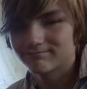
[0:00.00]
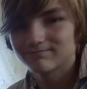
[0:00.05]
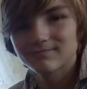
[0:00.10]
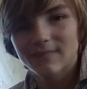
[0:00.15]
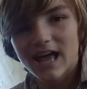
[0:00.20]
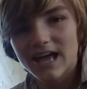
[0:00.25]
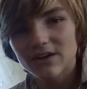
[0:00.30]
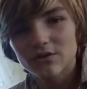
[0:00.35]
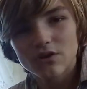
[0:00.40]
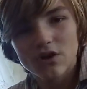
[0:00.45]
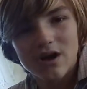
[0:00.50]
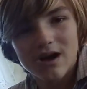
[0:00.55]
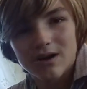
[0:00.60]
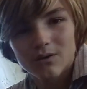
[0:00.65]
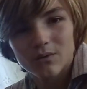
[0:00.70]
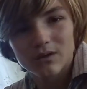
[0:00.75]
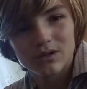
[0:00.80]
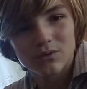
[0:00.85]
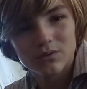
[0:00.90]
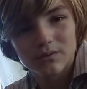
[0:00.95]
I don't know how
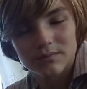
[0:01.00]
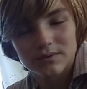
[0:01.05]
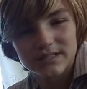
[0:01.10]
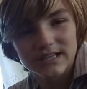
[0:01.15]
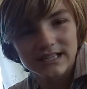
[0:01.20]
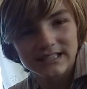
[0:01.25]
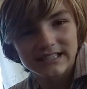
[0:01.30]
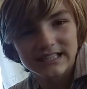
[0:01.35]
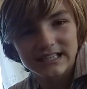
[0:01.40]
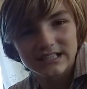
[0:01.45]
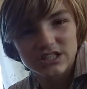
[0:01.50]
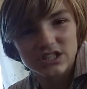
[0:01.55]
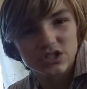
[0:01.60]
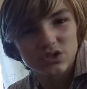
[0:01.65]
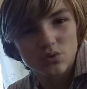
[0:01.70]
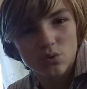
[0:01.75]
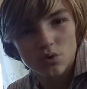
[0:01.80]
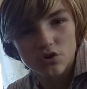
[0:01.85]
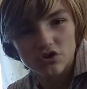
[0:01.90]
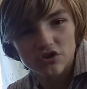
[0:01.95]
well it would protect against a
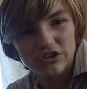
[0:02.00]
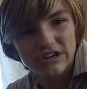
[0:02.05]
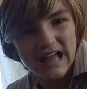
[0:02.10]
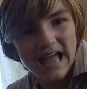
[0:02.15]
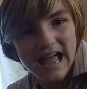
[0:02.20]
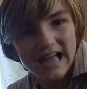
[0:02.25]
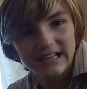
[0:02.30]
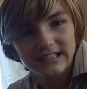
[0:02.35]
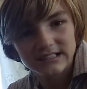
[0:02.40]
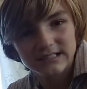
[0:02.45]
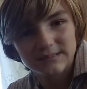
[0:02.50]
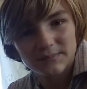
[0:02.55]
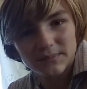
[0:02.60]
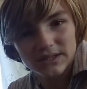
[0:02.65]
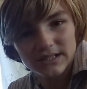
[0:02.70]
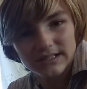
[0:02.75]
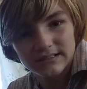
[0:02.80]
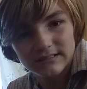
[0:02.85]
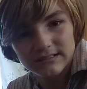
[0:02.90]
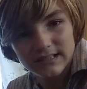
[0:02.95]
sword or an axe,
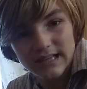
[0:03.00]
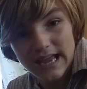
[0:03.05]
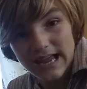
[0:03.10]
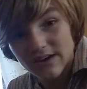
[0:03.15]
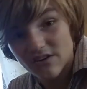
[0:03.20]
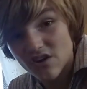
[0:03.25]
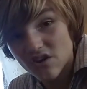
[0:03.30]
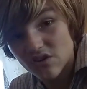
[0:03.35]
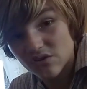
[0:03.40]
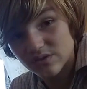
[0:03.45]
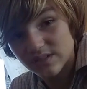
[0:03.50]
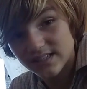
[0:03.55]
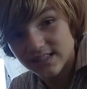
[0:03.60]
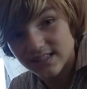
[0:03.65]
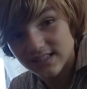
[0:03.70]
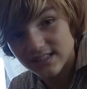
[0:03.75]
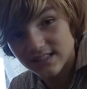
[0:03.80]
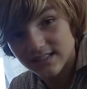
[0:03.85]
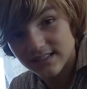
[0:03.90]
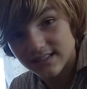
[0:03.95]
but arrows,
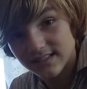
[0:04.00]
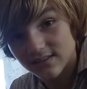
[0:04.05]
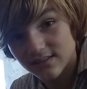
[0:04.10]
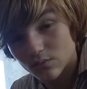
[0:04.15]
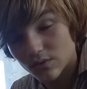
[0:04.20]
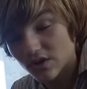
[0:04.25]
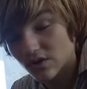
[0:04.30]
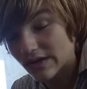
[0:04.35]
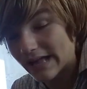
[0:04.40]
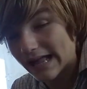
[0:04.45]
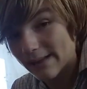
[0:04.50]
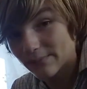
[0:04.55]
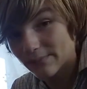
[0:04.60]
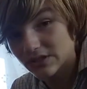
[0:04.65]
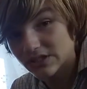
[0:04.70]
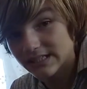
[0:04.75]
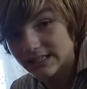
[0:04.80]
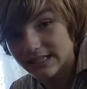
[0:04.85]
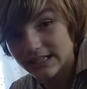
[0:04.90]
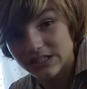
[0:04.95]
real
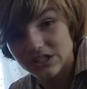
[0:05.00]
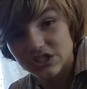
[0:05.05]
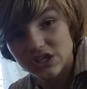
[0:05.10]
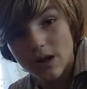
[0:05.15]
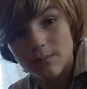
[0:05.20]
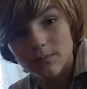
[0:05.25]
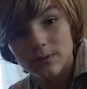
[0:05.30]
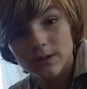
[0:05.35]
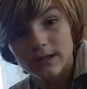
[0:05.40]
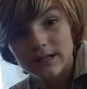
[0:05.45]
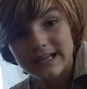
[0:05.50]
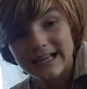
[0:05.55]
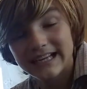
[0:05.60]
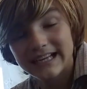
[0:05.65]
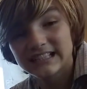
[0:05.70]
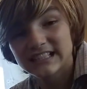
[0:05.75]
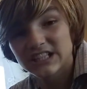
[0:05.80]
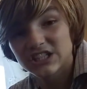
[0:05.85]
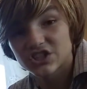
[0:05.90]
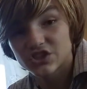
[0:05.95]
gamberson can stop
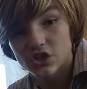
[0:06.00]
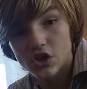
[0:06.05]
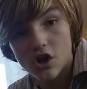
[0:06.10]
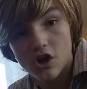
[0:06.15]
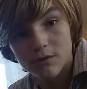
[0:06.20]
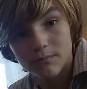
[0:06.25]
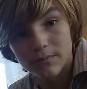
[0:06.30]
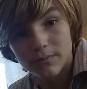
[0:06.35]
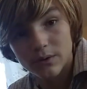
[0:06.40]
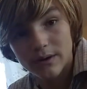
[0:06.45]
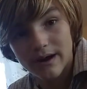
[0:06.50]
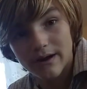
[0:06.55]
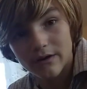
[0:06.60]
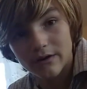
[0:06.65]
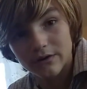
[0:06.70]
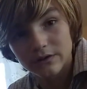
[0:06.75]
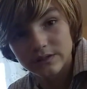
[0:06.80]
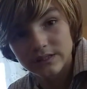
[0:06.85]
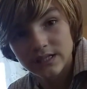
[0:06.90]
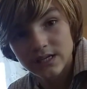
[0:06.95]
English longbow
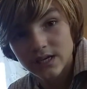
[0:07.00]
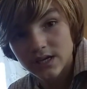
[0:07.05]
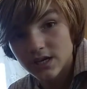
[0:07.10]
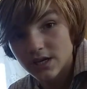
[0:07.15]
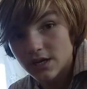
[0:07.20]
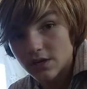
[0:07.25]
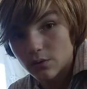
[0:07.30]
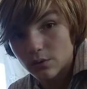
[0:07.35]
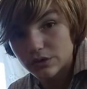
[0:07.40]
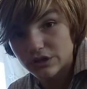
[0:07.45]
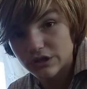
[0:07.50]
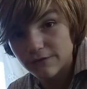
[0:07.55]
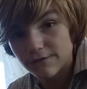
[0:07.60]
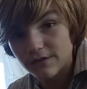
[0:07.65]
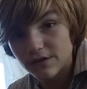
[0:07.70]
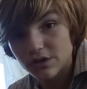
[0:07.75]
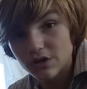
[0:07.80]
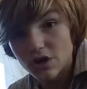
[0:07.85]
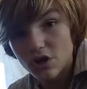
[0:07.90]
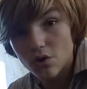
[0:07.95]
arrows, which, if
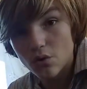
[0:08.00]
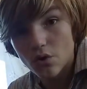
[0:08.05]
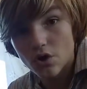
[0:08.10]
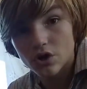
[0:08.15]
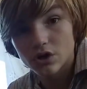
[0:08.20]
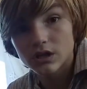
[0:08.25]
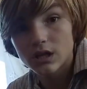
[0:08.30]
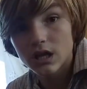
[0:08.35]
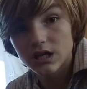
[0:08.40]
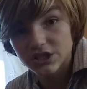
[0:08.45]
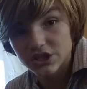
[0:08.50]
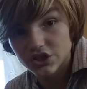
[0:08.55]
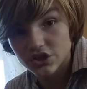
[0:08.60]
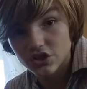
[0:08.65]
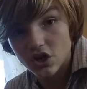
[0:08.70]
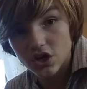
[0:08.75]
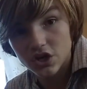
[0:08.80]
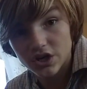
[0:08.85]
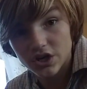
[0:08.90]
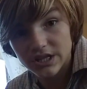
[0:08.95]
you know, are a lot
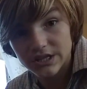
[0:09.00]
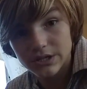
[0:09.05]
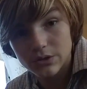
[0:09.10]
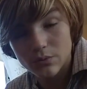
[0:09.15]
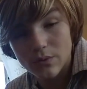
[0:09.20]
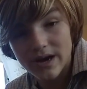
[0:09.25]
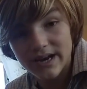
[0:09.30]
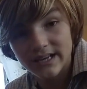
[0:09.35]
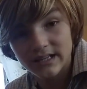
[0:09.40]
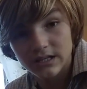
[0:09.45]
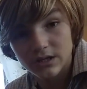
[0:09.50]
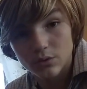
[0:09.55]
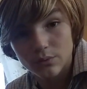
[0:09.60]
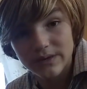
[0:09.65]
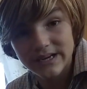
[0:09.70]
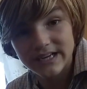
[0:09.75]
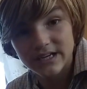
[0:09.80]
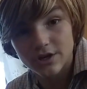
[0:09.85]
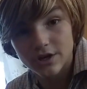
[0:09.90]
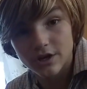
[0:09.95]
stronger than the regular
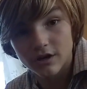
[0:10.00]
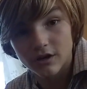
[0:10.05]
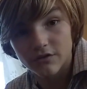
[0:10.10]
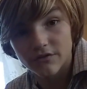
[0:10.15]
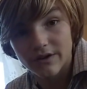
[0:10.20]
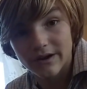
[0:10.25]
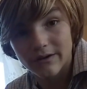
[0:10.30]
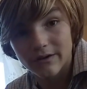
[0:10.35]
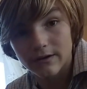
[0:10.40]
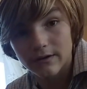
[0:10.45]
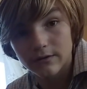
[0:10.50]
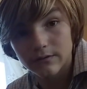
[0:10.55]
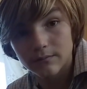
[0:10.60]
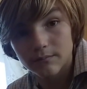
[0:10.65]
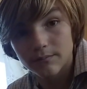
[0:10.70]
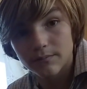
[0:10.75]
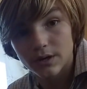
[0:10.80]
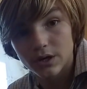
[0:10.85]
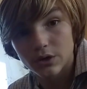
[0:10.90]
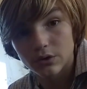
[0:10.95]
recurve arrow
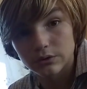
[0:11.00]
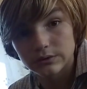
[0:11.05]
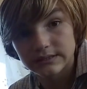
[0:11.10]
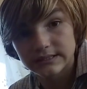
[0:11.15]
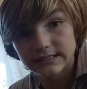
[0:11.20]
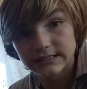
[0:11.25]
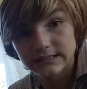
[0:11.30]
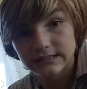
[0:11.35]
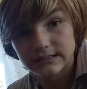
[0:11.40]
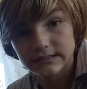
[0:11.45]
bows.